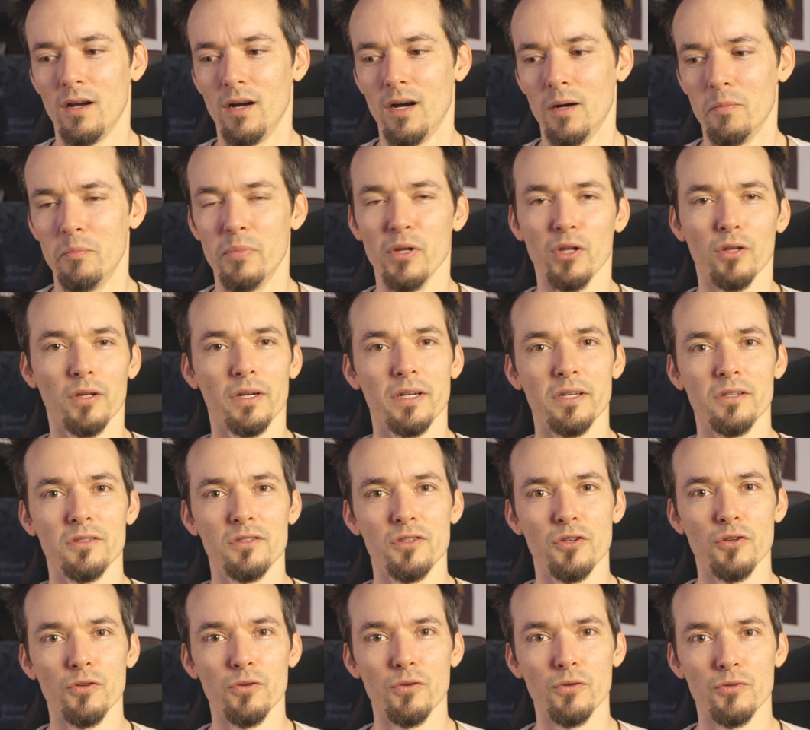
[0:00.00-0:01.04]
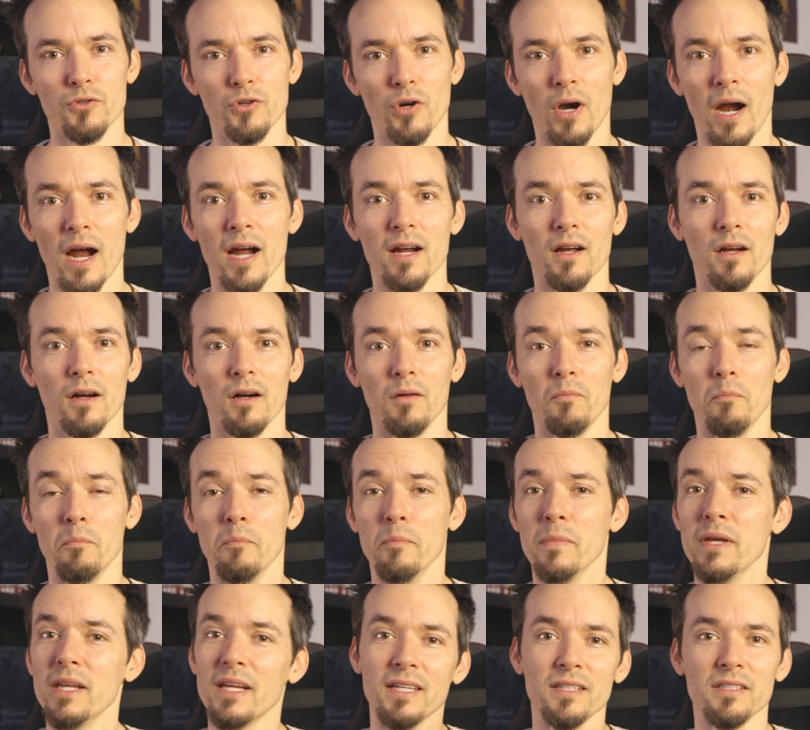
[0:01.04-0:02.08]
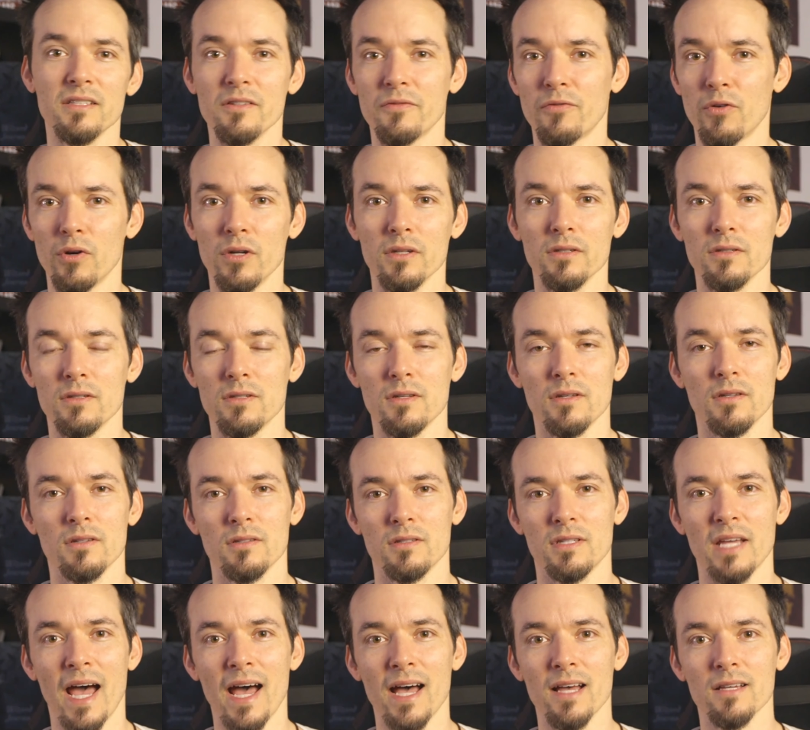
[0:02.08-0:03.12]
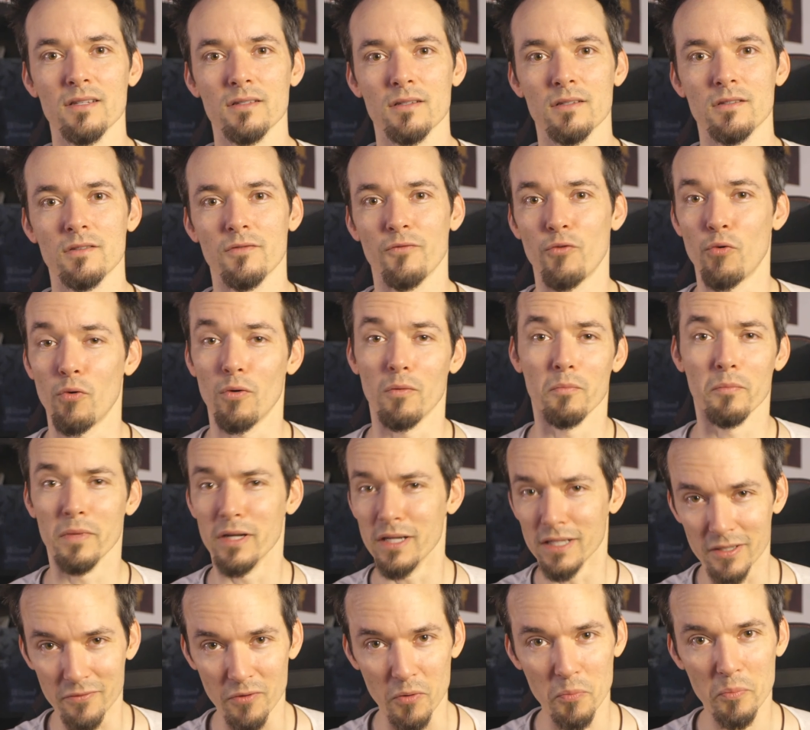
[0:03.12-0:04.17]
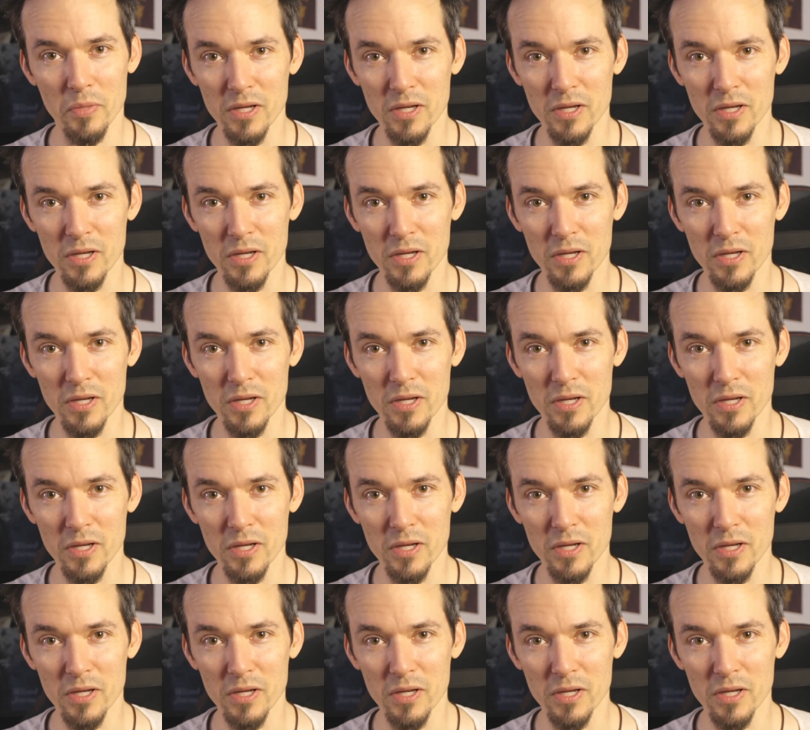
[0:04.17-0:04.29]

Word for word: ability to track many different tasks for many different